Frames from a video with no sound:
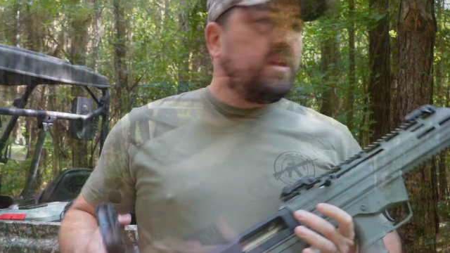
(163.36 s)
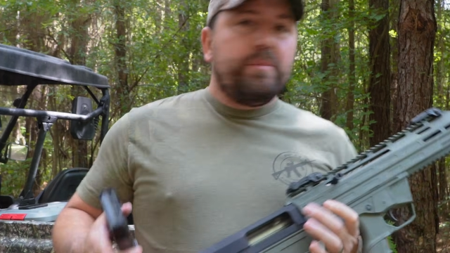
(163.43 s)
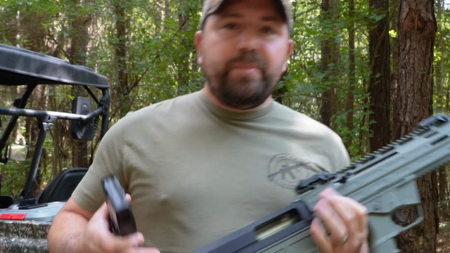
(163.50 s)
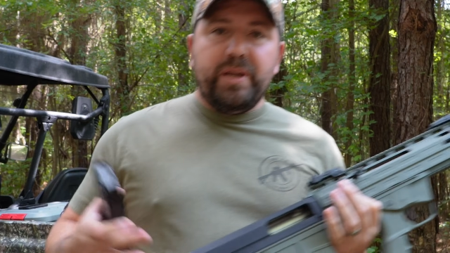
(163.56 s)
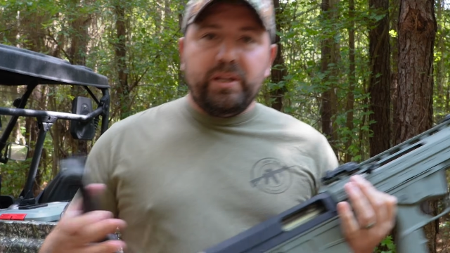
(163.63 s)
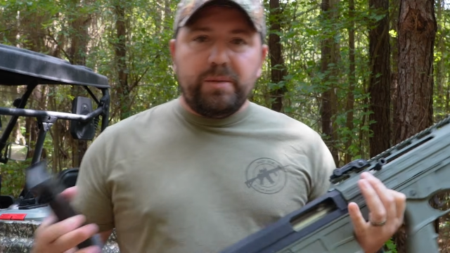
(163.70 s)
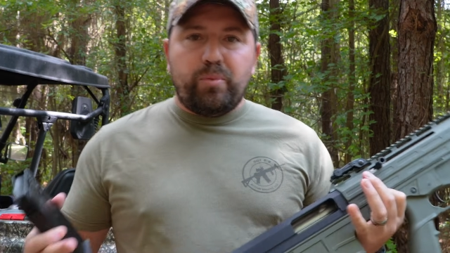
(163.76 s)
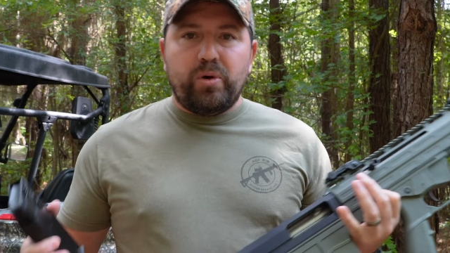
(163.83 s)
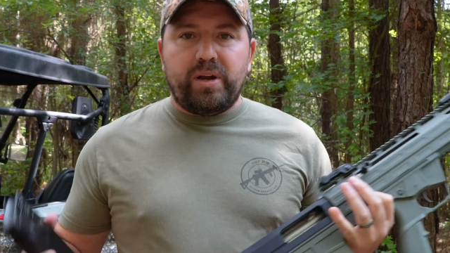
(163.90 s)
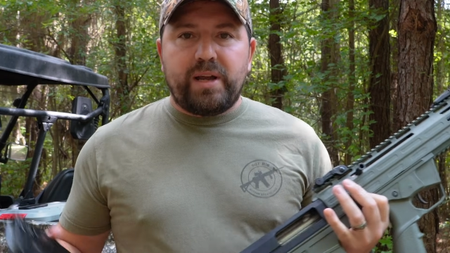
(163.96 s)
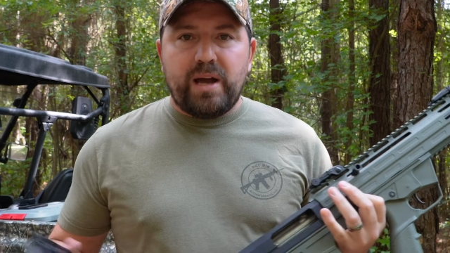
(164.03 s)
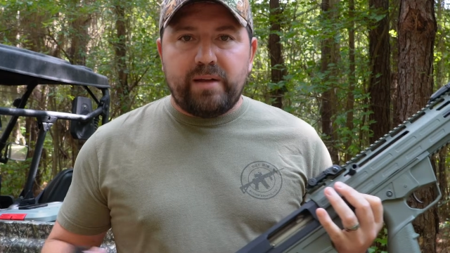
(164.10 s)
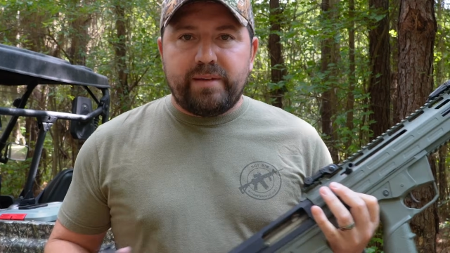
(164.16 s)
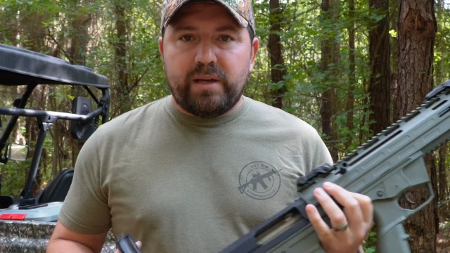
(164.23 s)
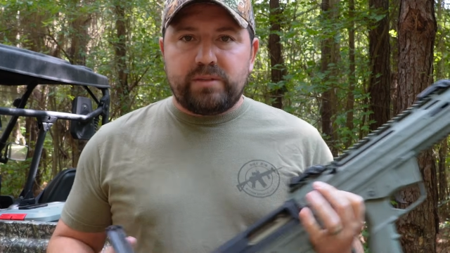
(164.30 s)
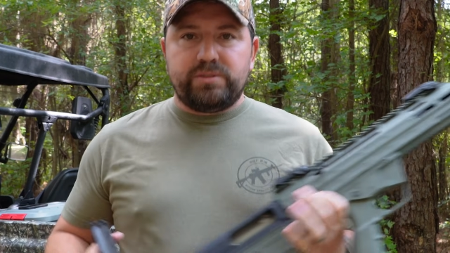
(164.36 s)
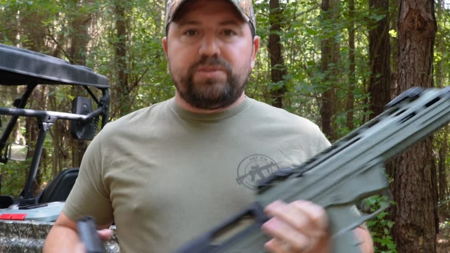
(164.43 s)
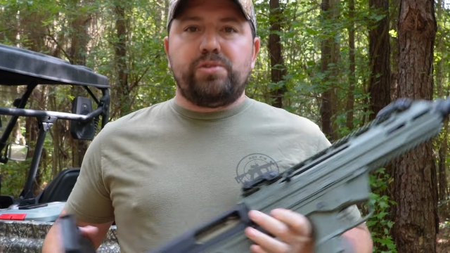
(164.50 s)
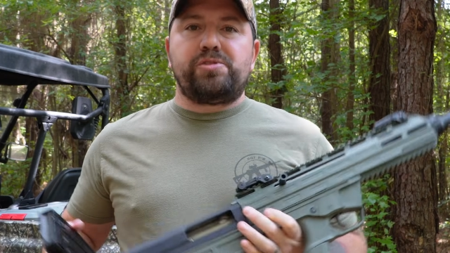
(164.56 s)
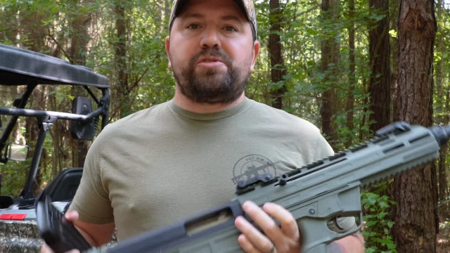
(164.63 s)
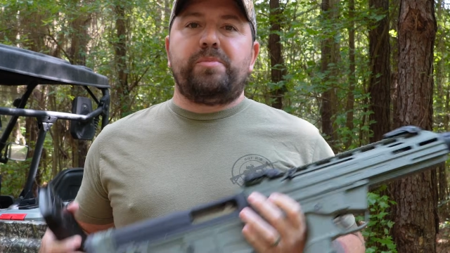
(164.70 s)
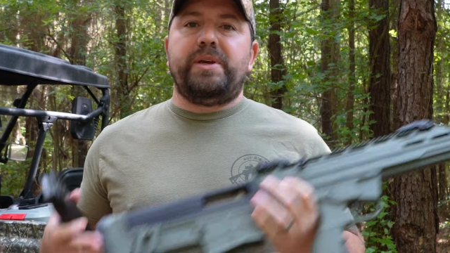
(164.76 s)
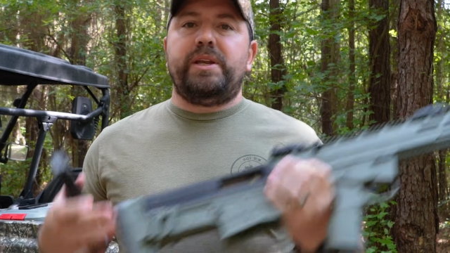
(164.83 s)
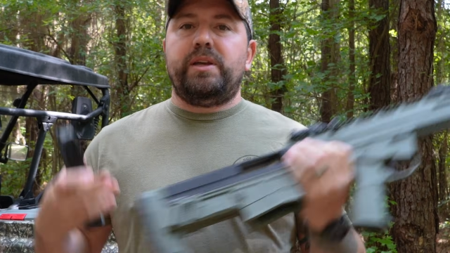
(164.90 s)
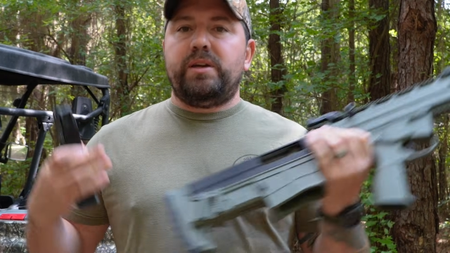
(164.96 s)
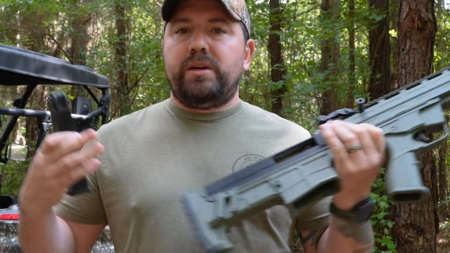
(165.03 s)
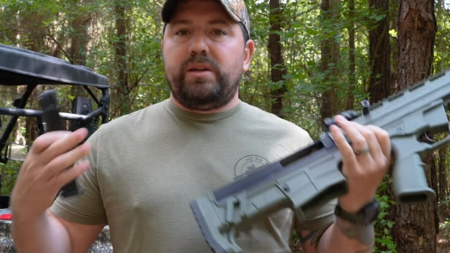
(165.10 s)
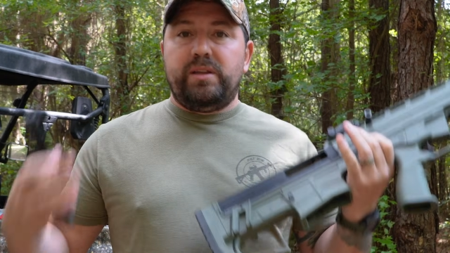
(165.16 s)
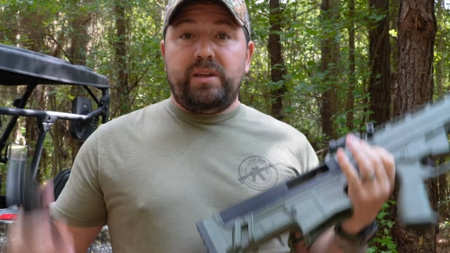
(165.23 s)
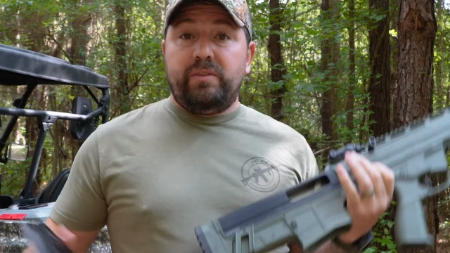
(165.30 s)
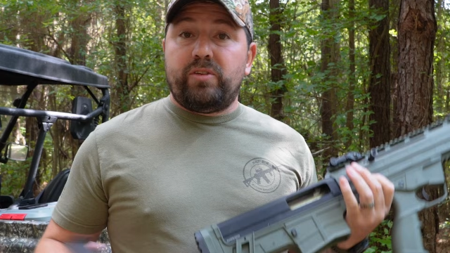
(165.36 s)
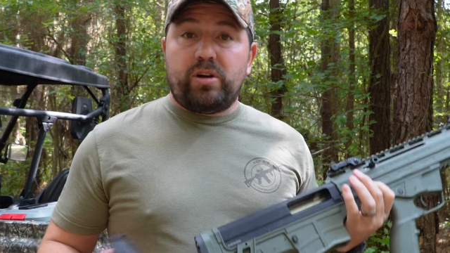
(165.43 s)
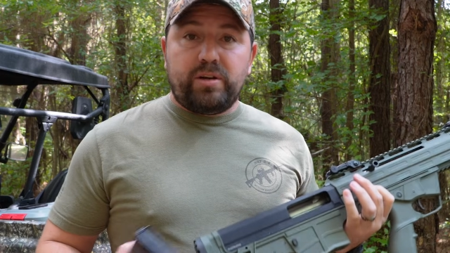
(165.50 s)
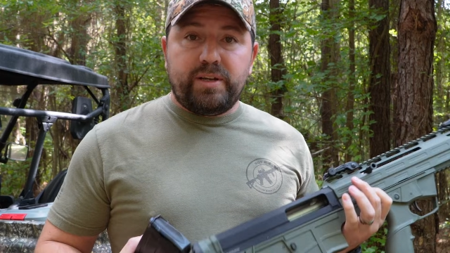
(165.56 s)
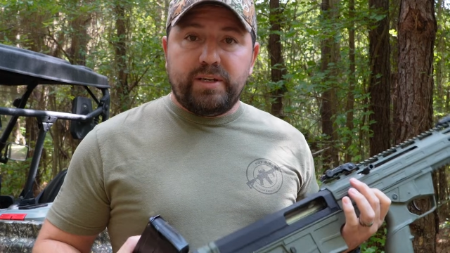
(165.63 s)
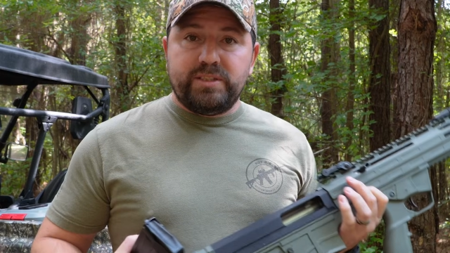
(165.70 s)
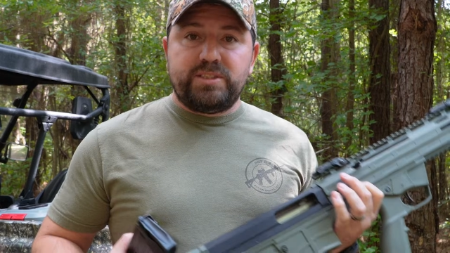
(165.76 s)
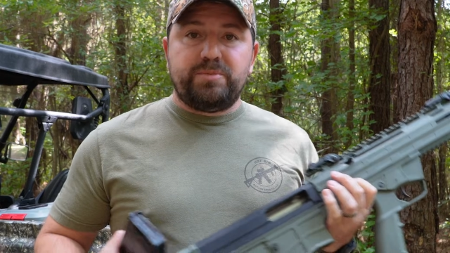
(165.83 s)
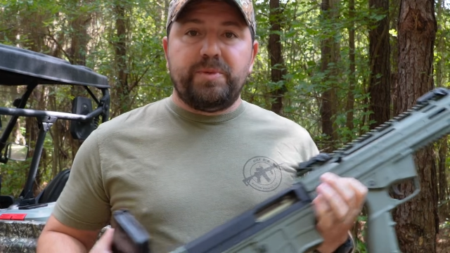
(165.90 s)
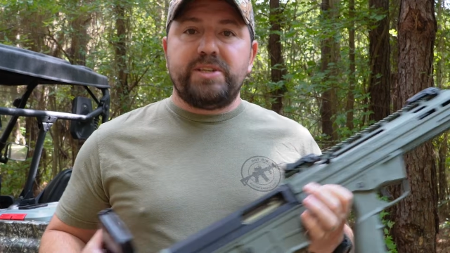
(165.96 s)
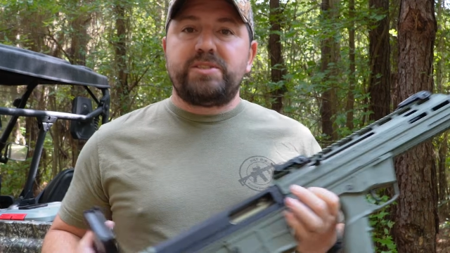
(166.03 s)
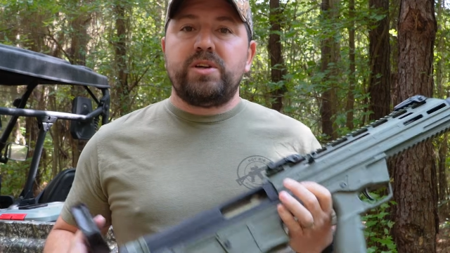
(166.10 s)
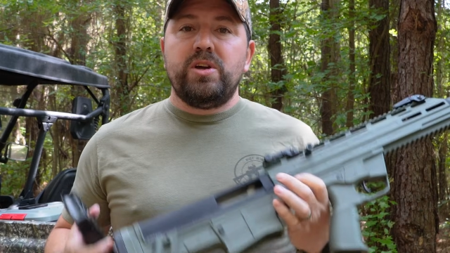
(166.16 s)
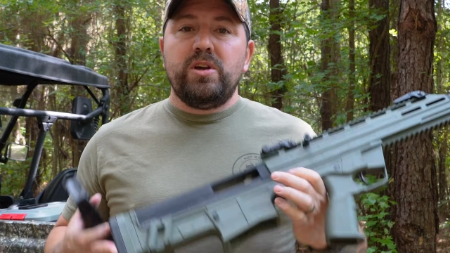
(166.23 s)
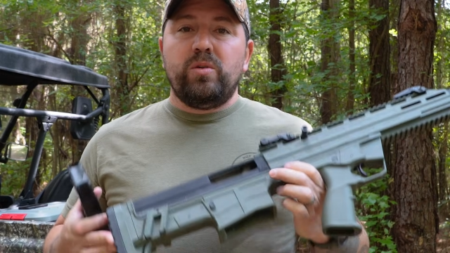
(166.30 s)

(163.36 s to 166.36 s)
Being the point of contact on social media and even our gunsmiths,